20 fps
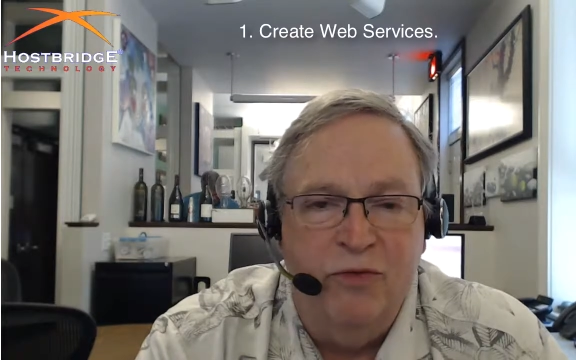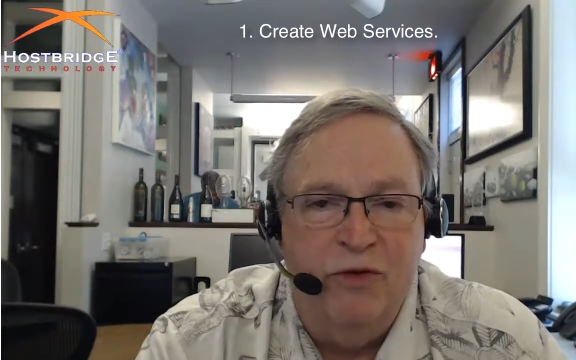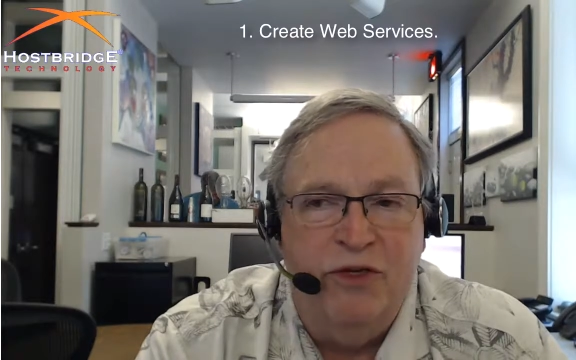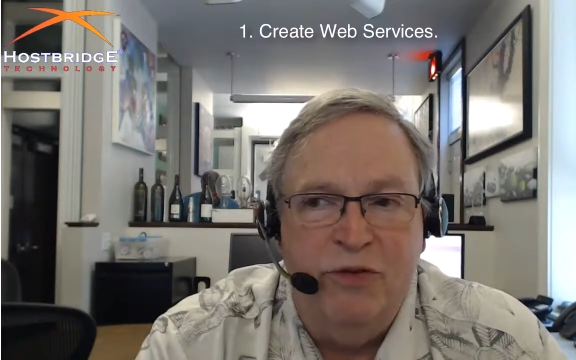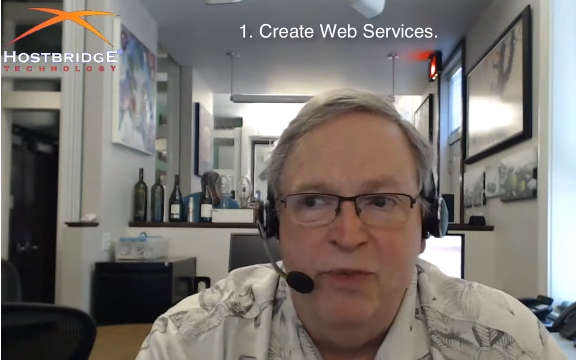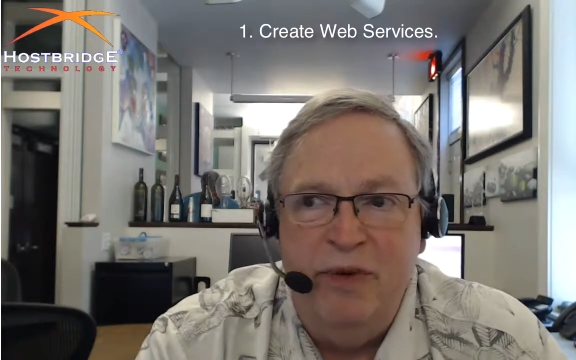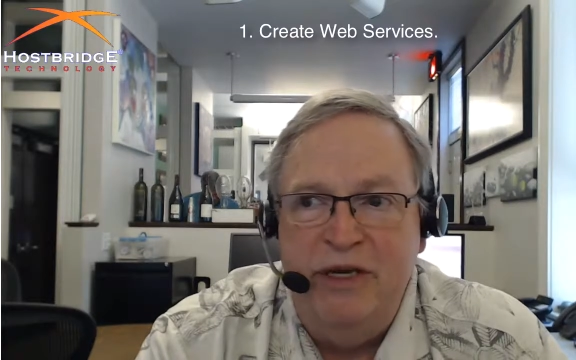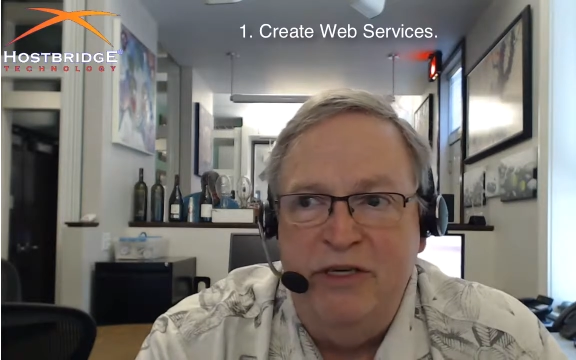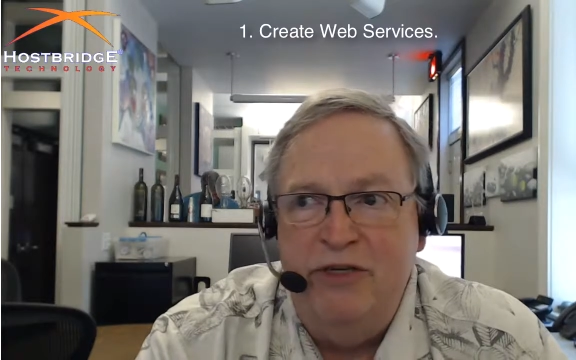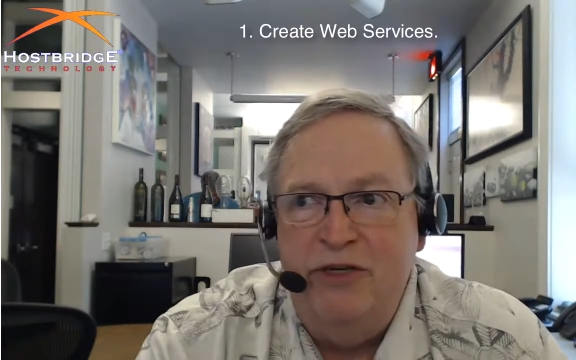
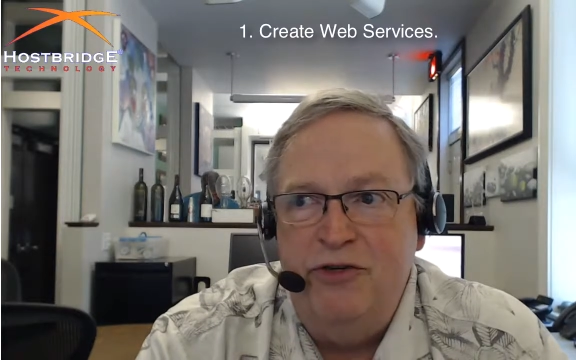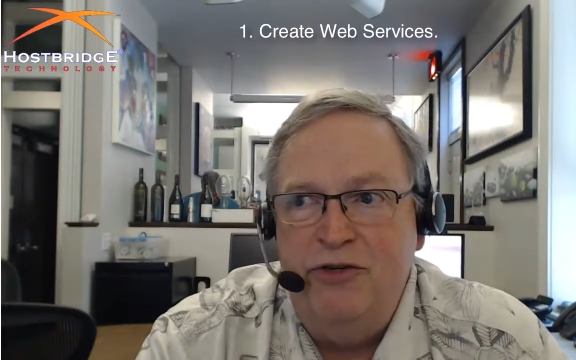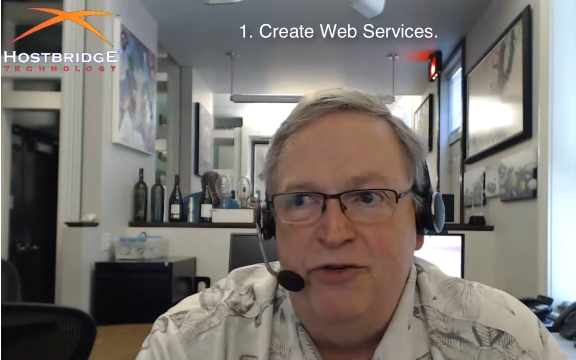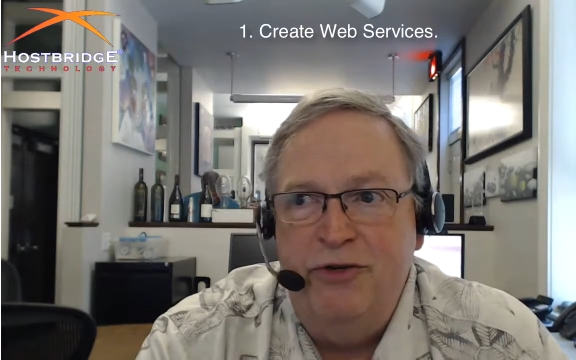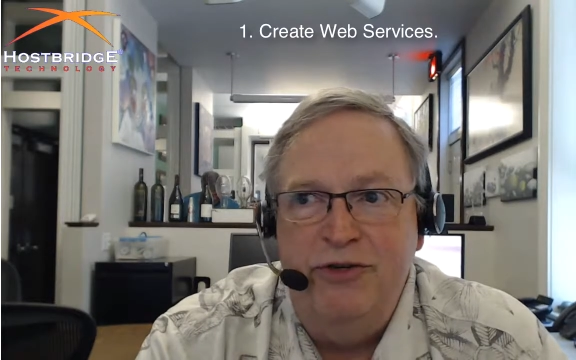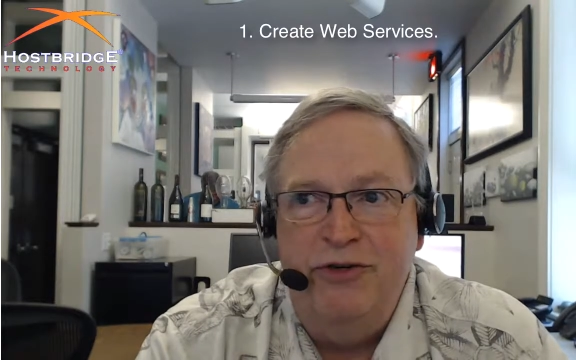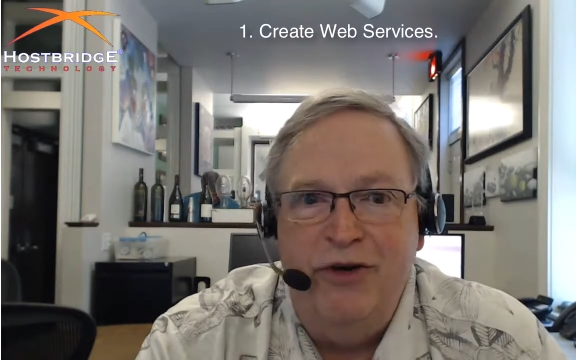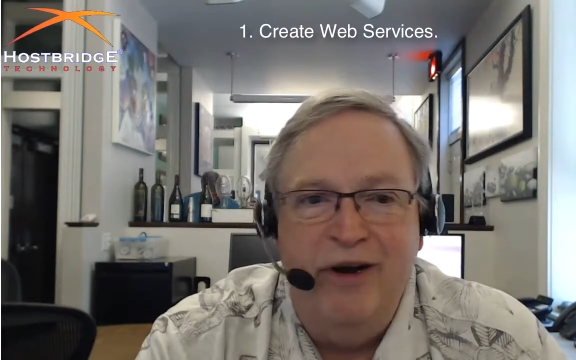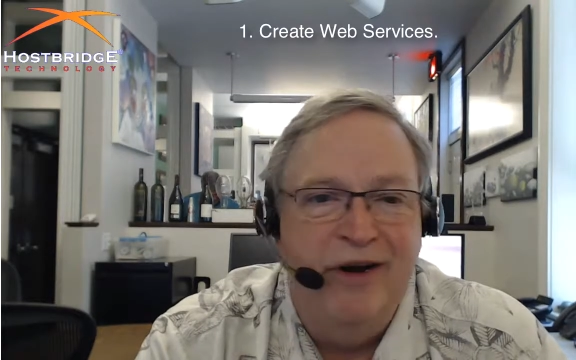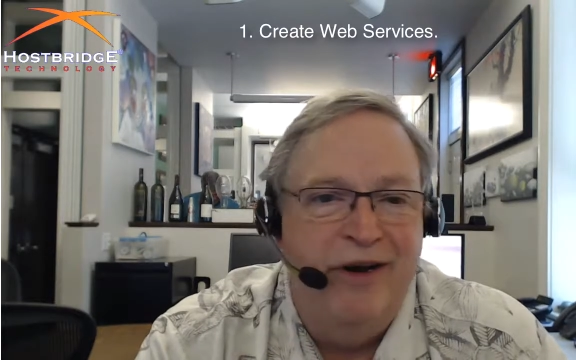which means that you
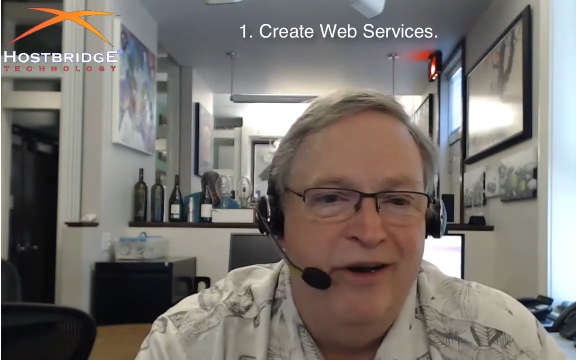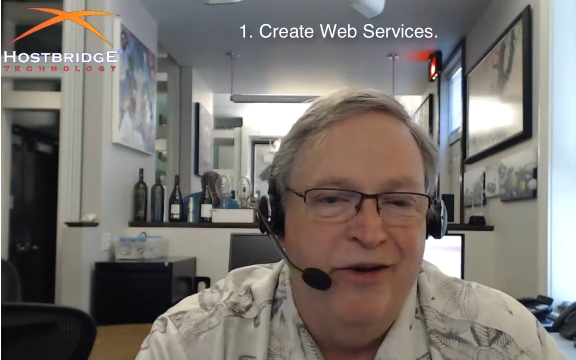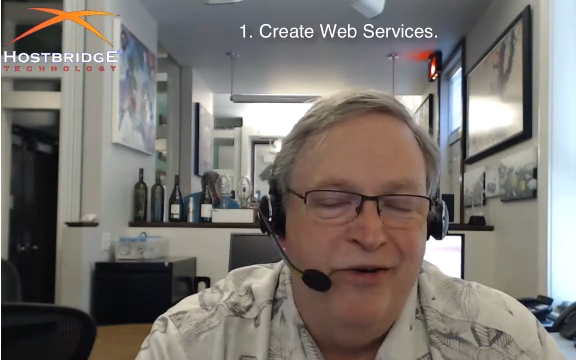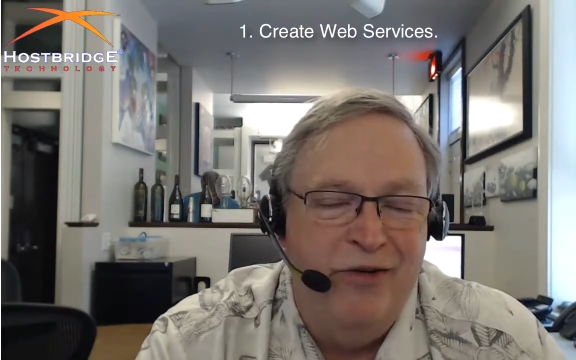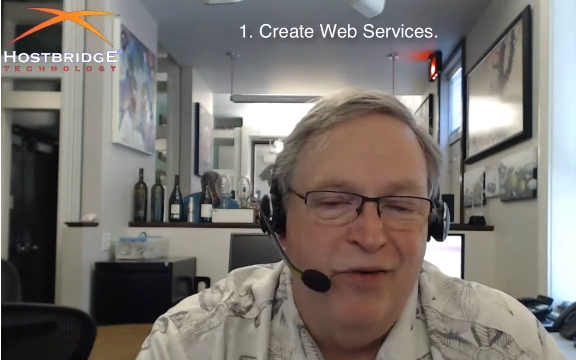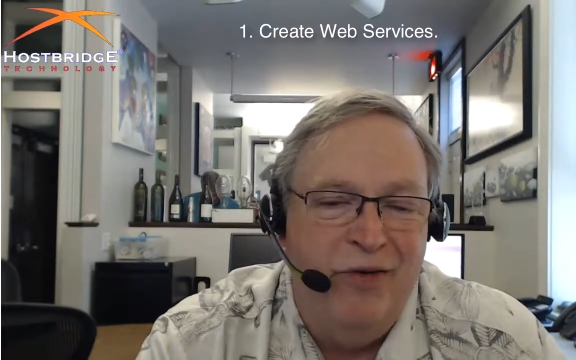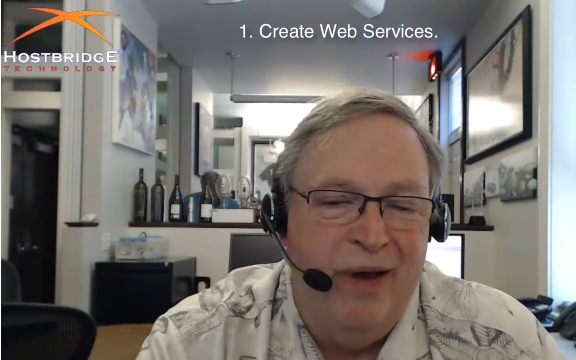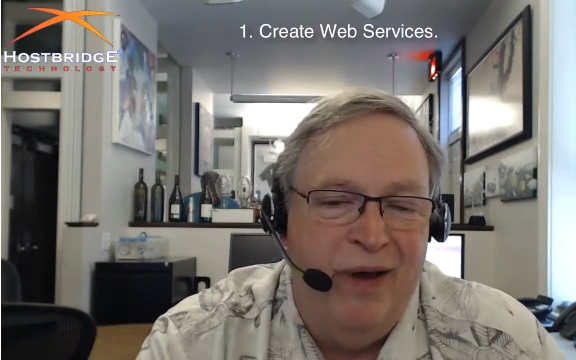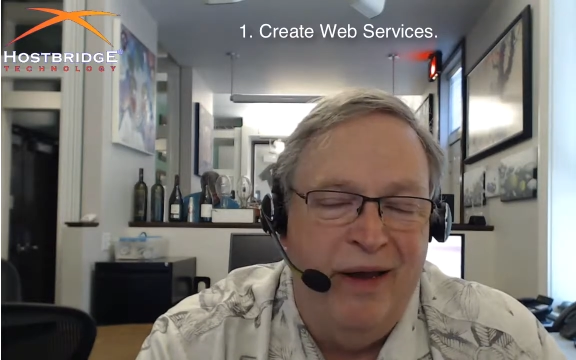could turn it into